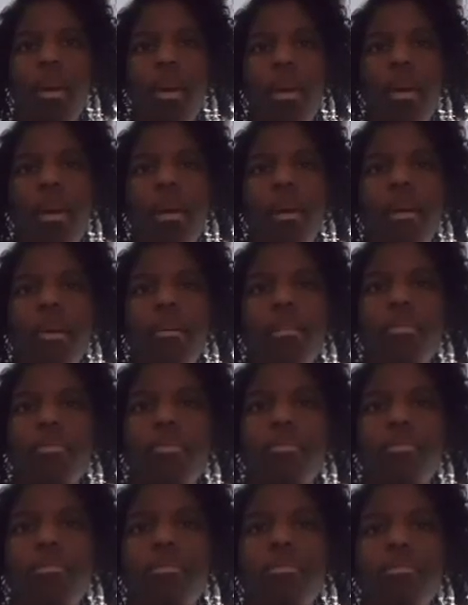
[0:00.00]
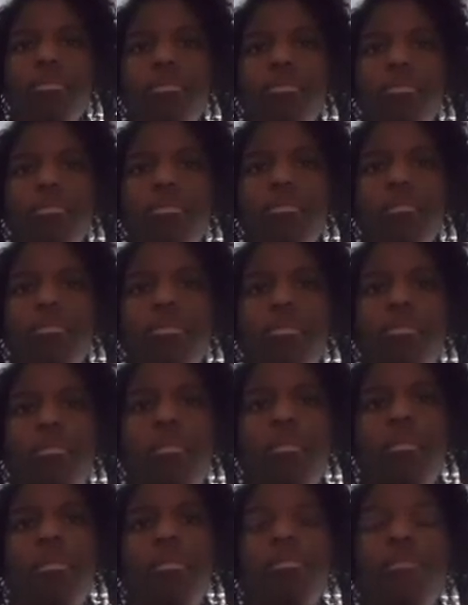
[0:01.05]
and
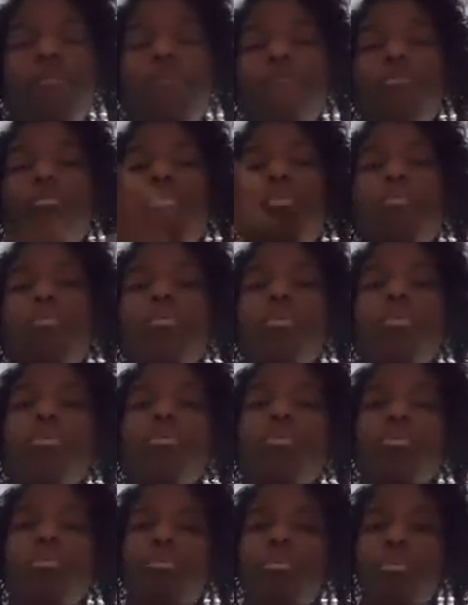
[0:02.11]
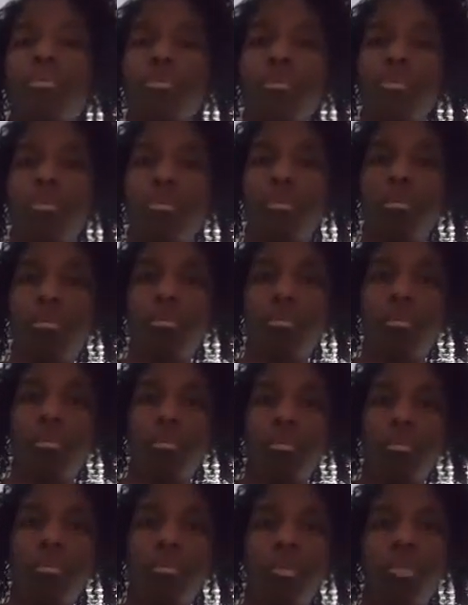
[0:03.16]
the full moon,
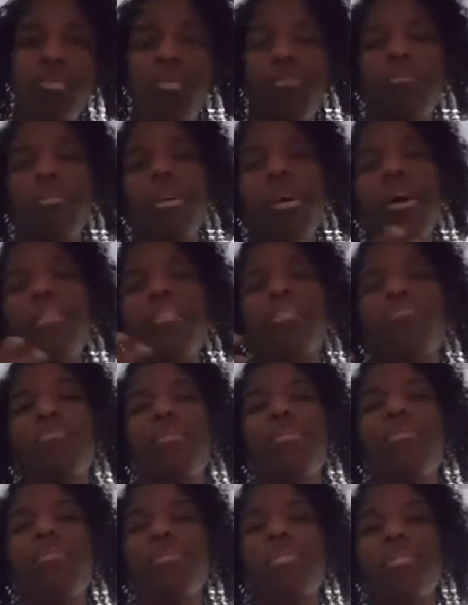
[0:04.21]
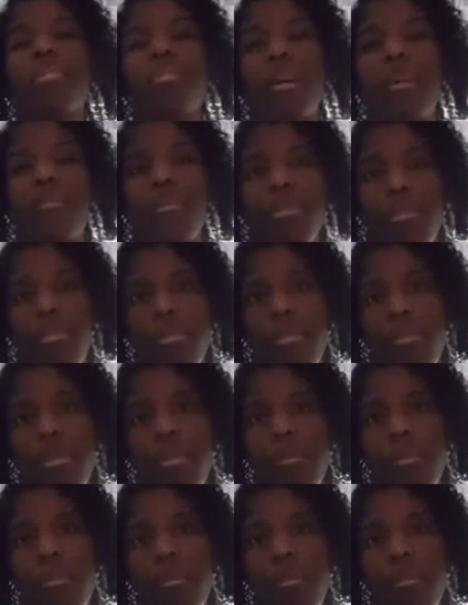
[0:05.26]
which will be at its peak on the 7th.